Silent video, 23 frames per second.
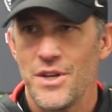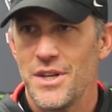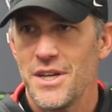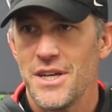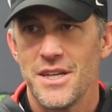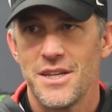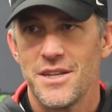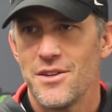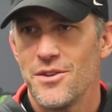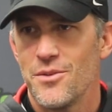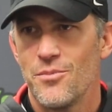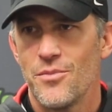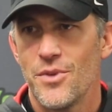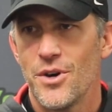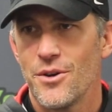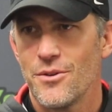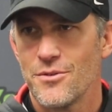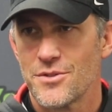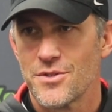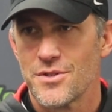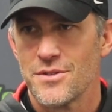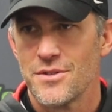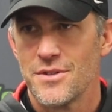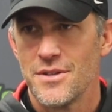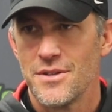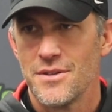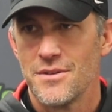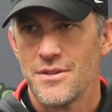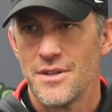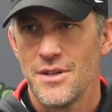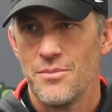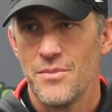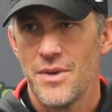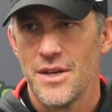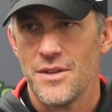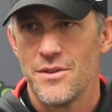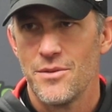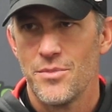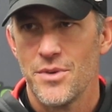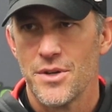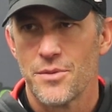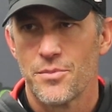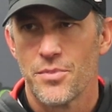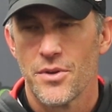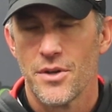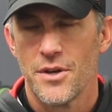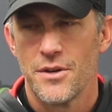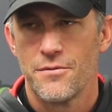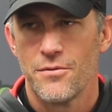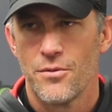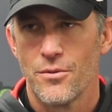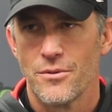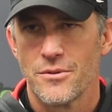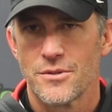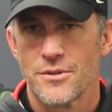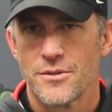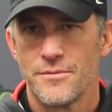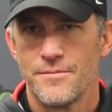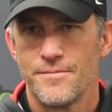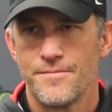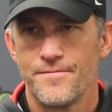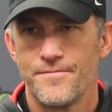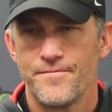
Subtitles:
we needed it most, he made the big play for us.